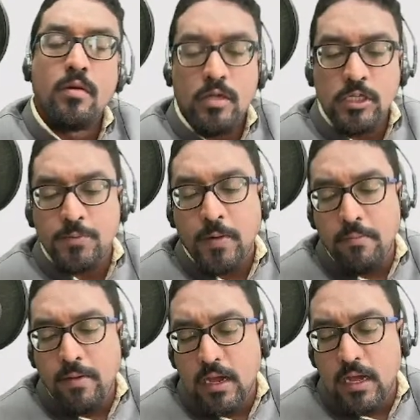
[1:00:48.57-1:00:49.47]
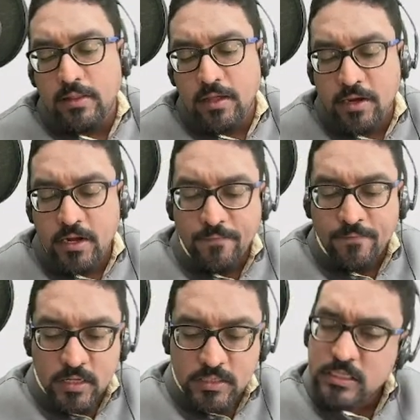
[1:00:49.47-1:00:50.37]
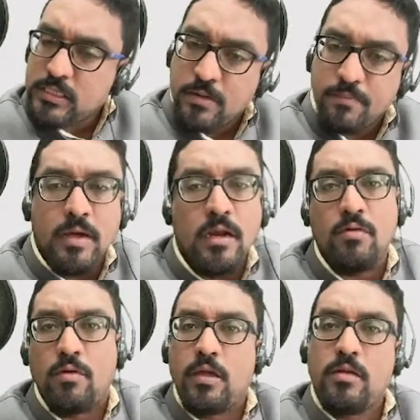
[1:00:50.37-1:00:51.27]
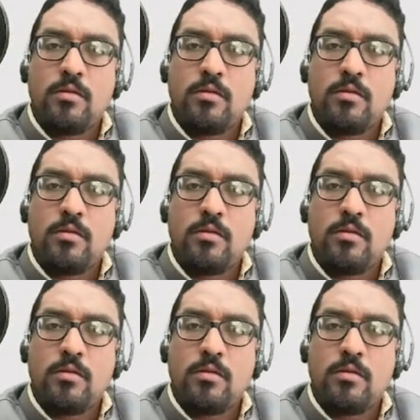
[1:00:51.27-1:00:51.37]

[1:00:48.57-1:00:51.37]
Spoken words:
Inspired by Gandhi in India, first is Champaran only.